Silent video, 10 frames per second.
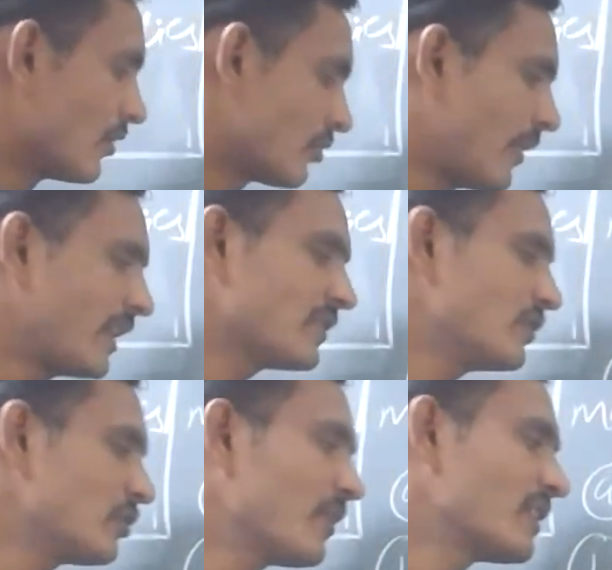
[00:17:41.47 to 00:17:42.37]
So minus
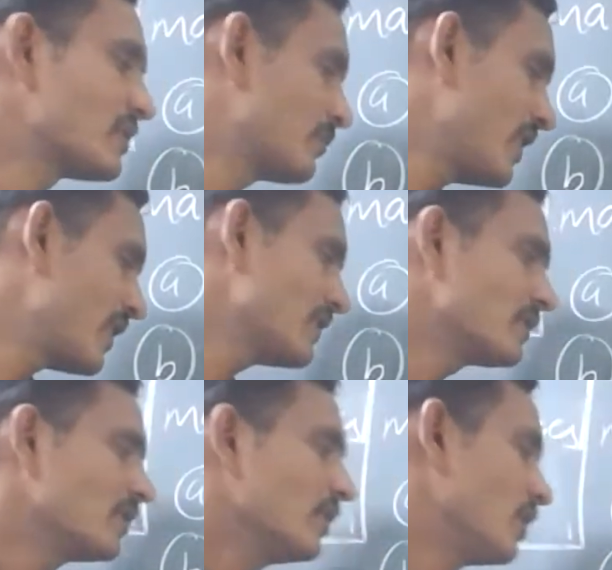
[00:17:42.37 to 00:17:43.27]
into minus
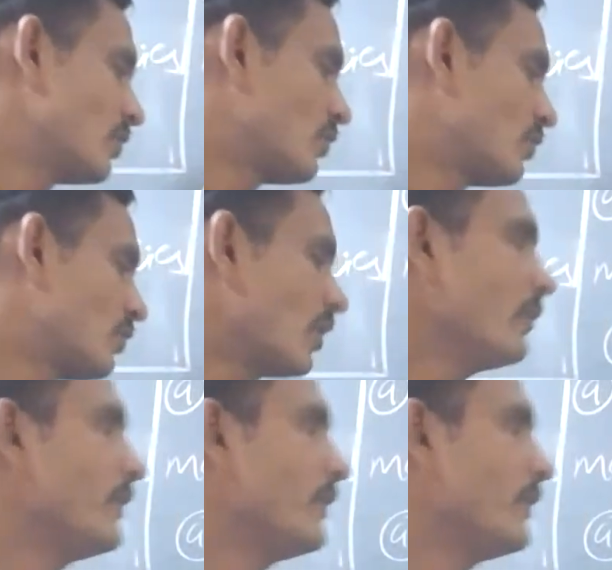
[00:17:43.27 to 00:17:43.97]
plus 12